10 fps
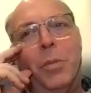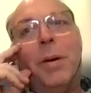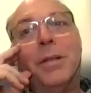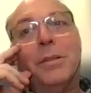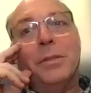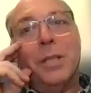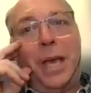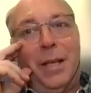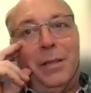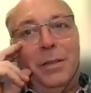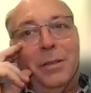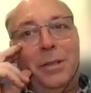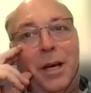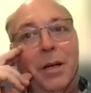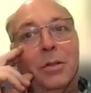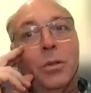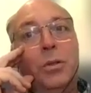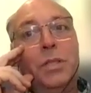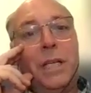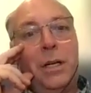mothers and our
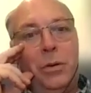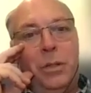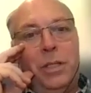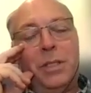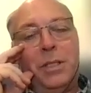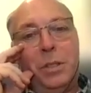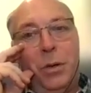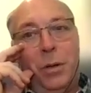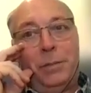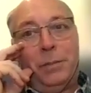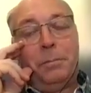nursing colleagues and so on.